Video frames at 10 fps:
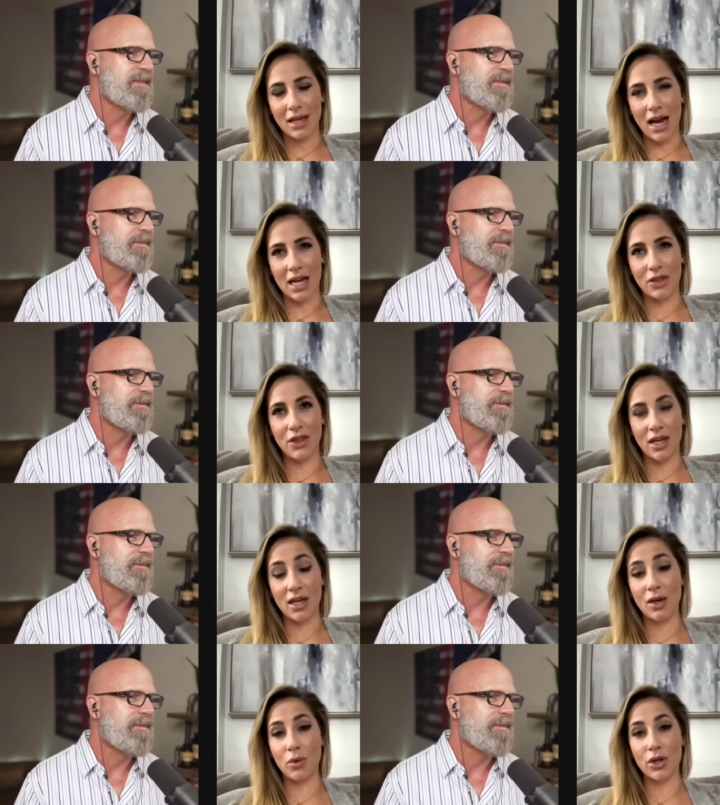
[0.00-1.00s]
Speaker 1: I think
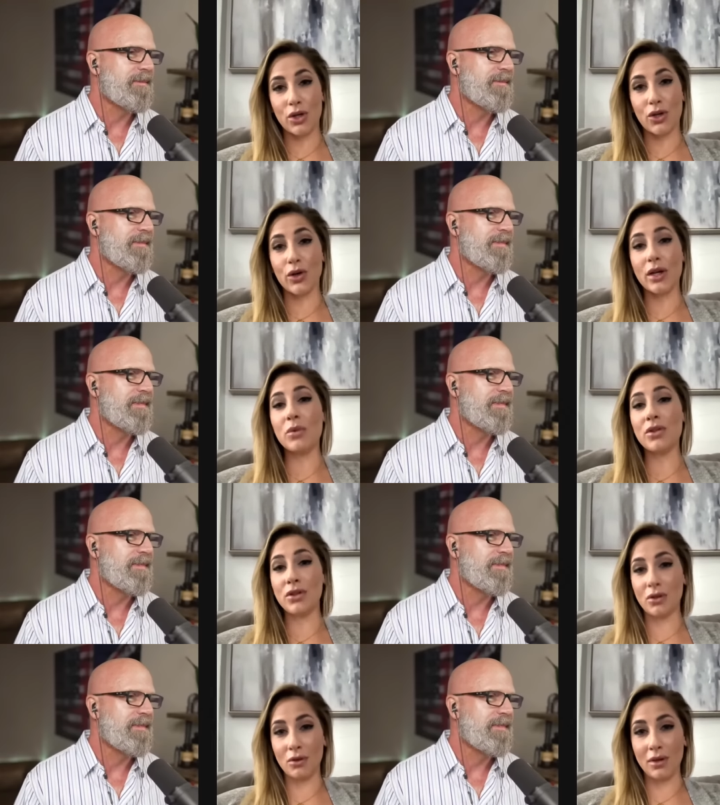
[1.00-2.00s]
he would agree with
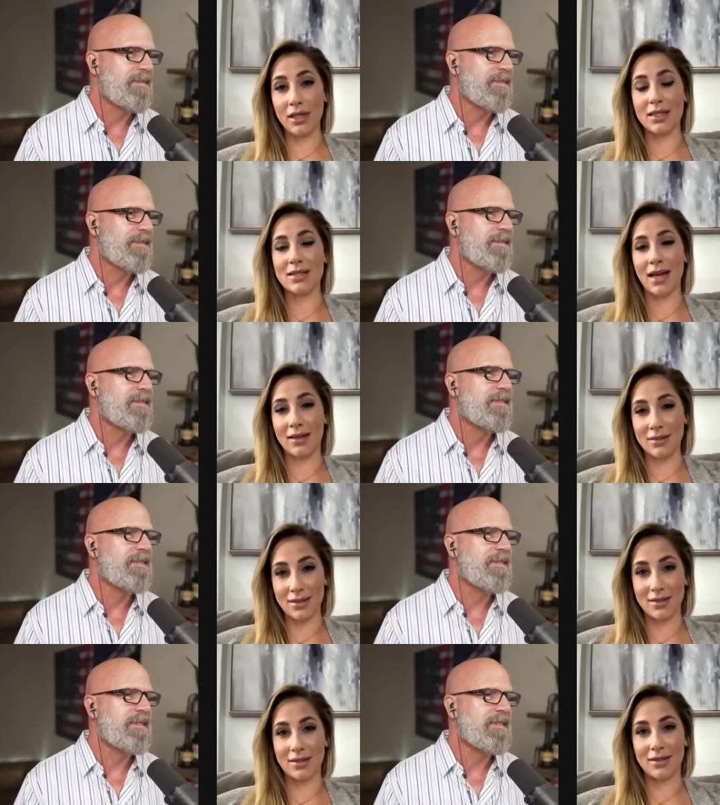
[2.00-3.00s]
you in a
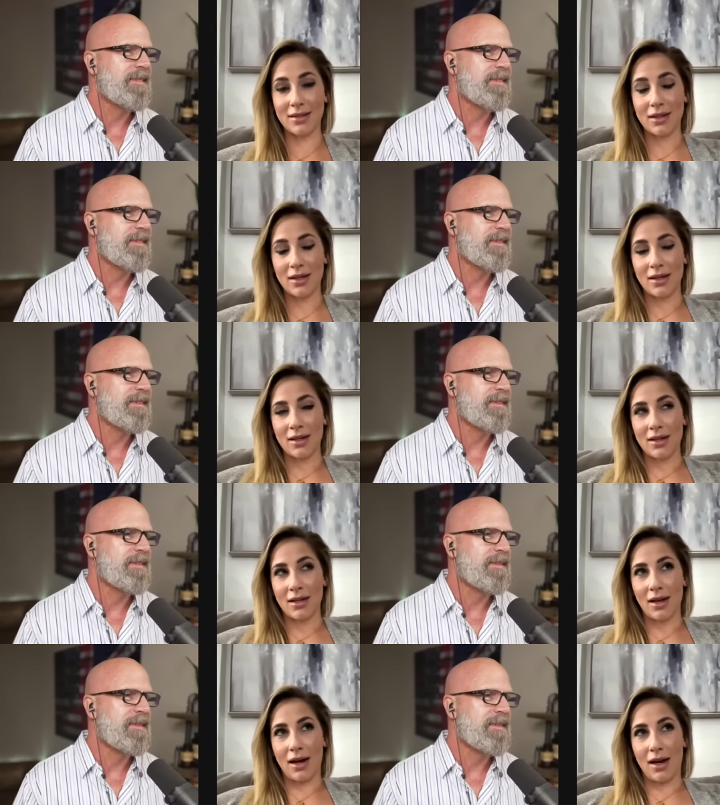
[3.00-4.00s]
sense.
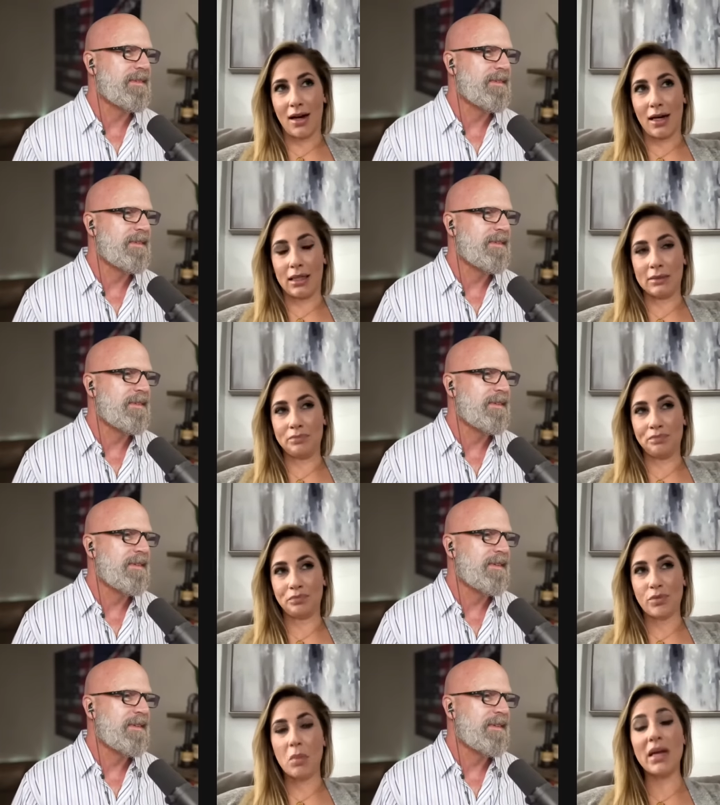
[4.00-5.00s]
Um,
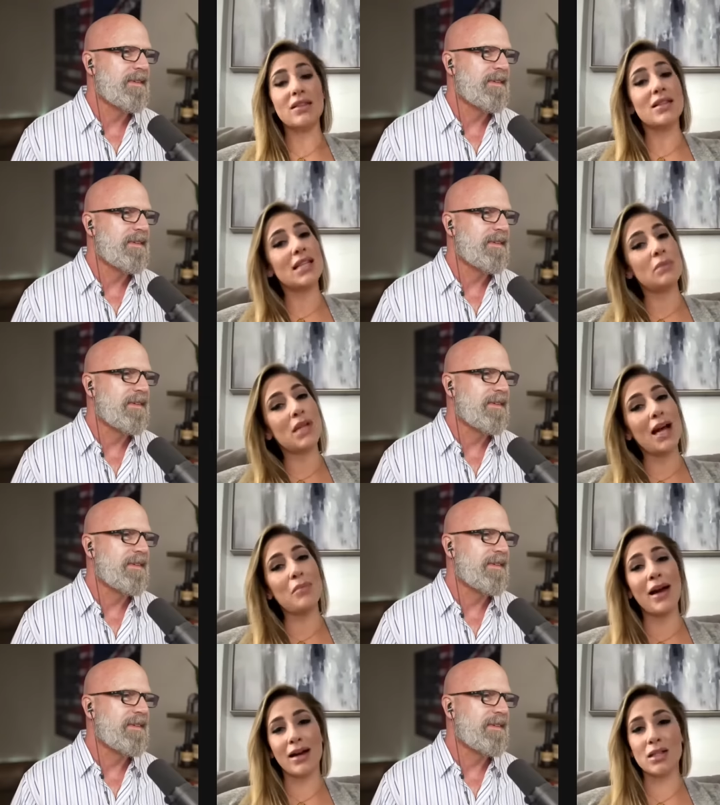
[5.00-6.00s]
but at the same
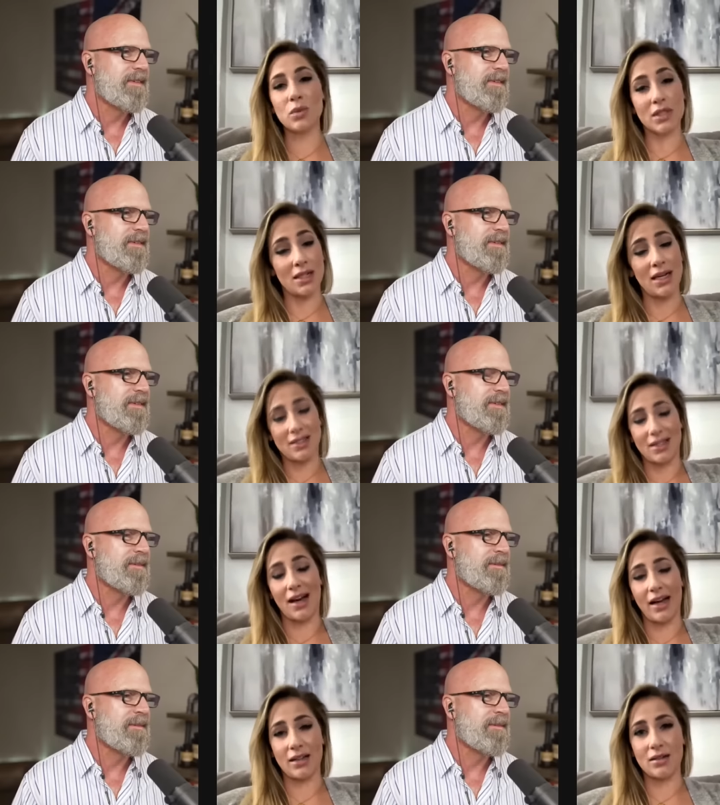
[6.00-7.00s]
time, my ex was a nice
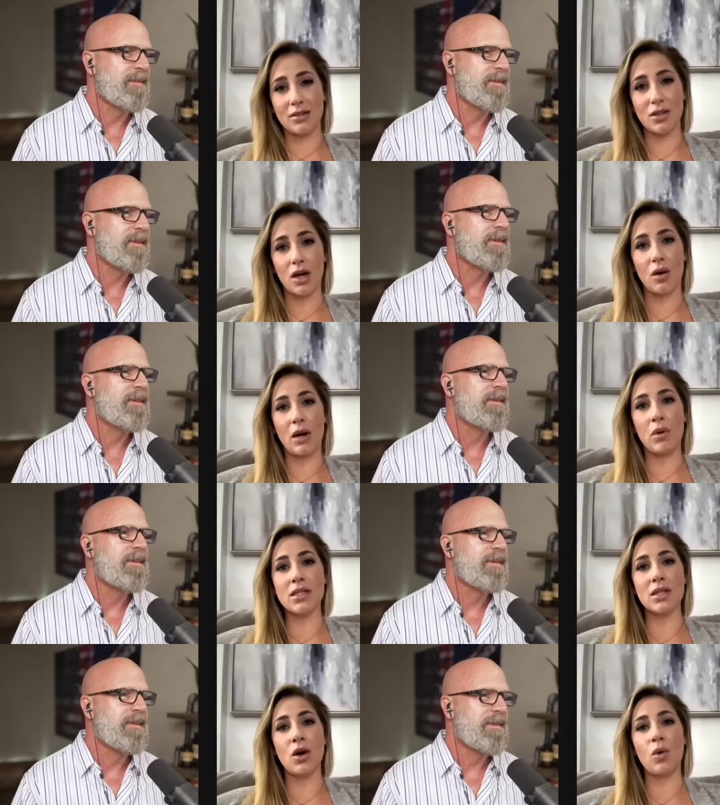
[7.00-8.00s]
guy. So I
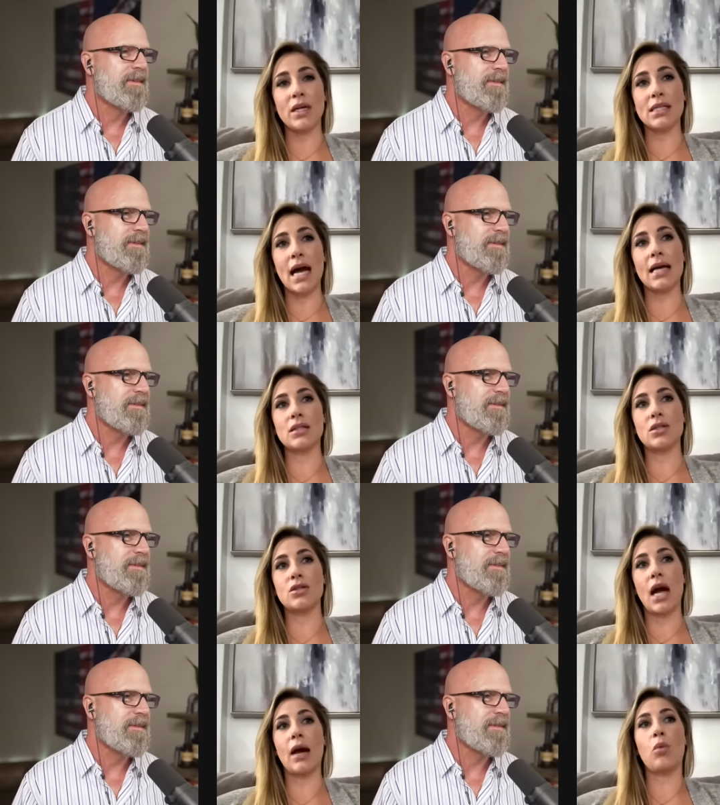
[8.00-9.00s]
wasn't always as,
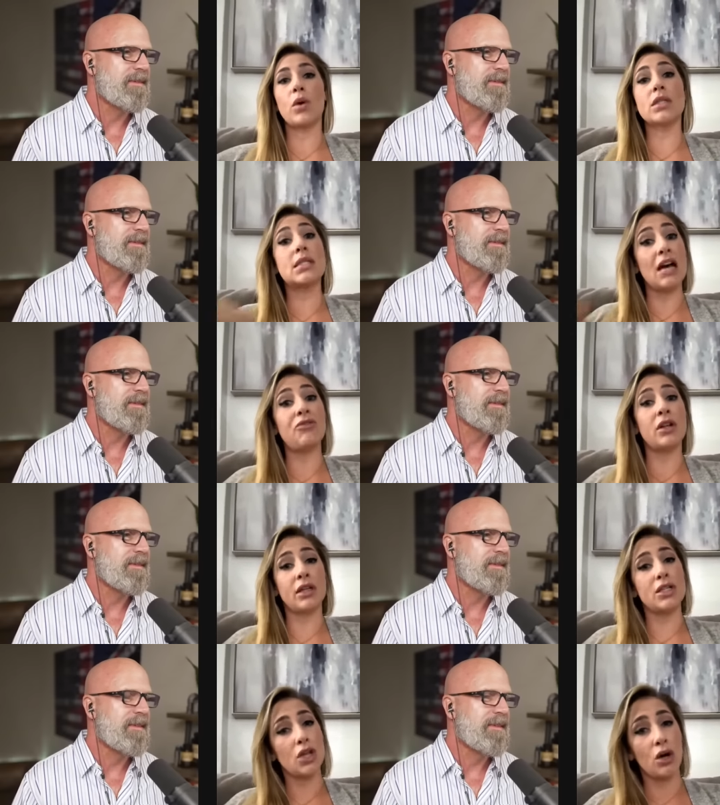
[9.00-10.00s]
I was
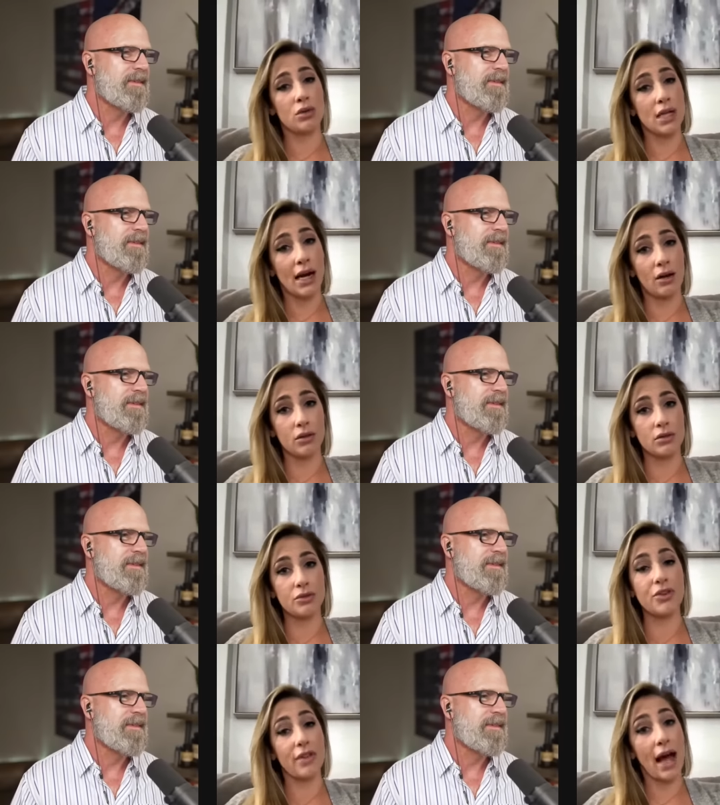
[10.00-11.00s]
definitely toned down
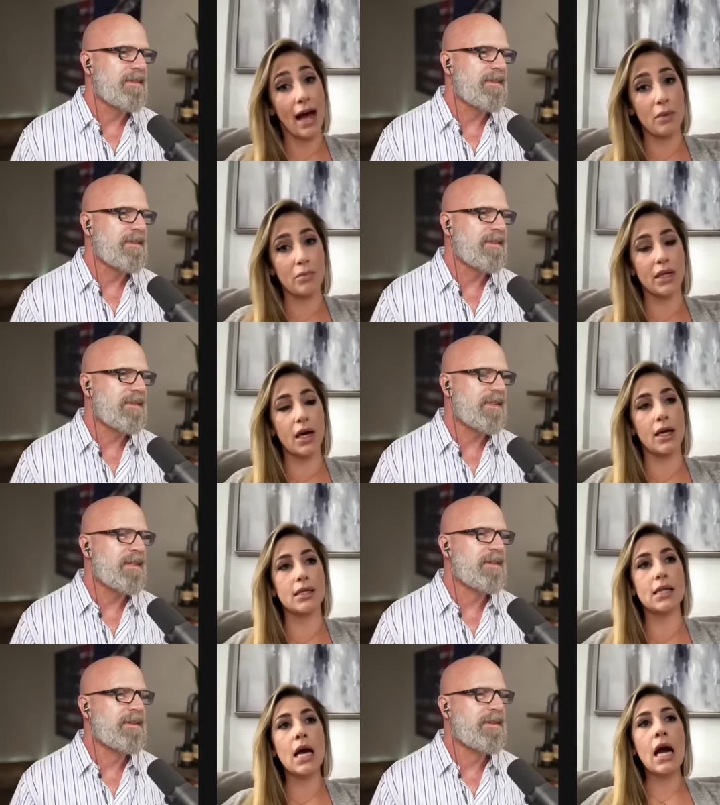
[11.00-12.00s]
for that,
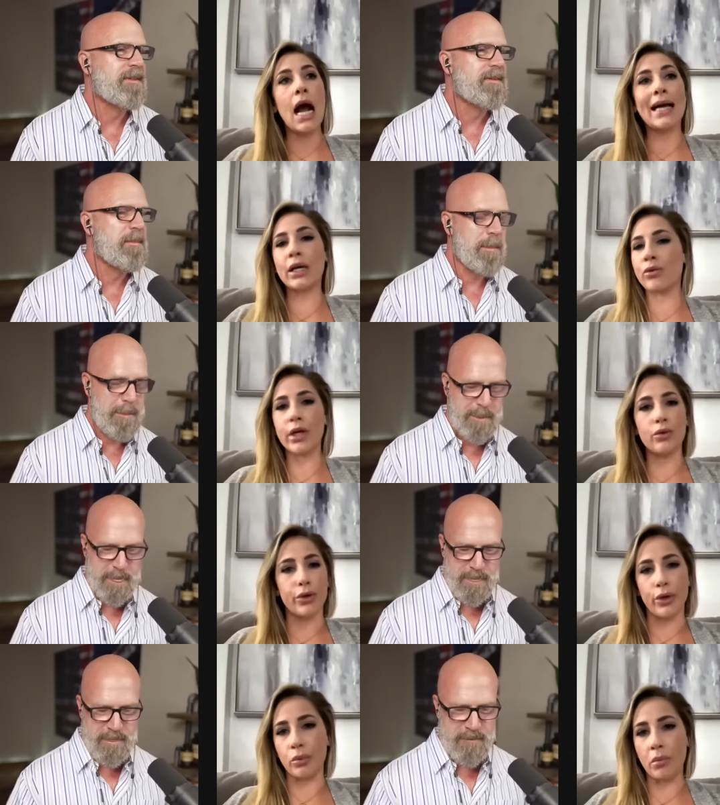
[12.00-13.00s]
because yeah. I can read a
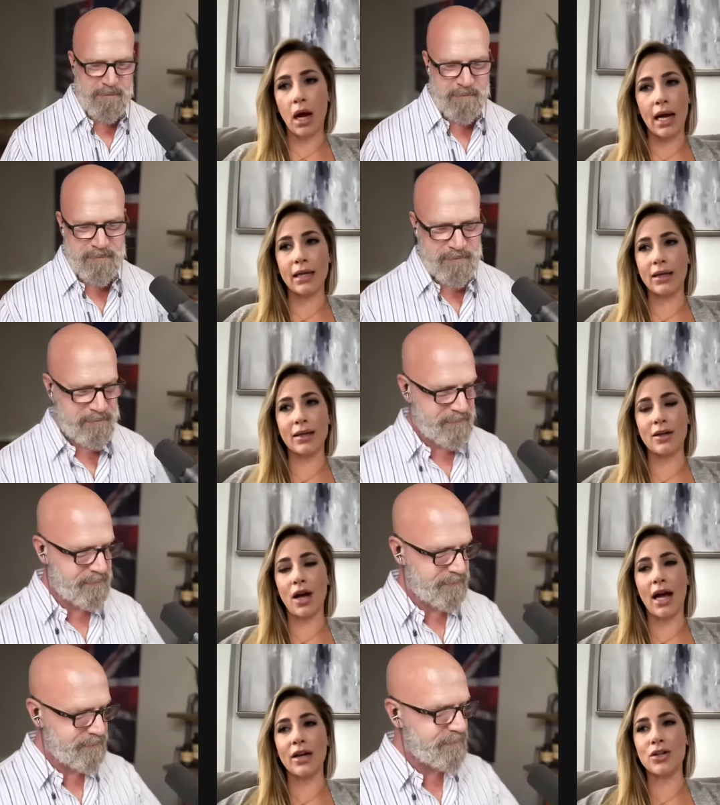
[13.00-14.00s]
room. I can,
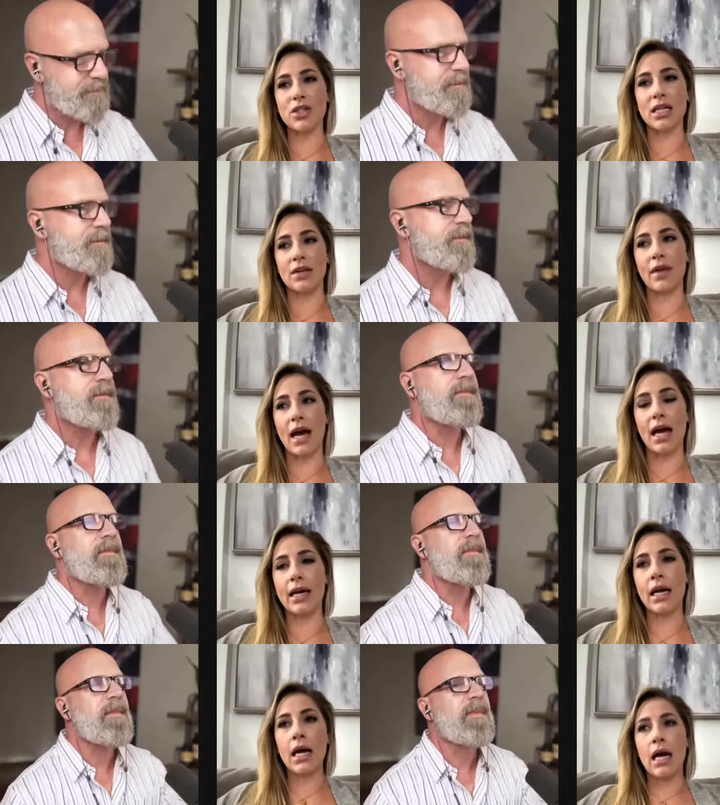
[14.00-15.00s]
I understand that.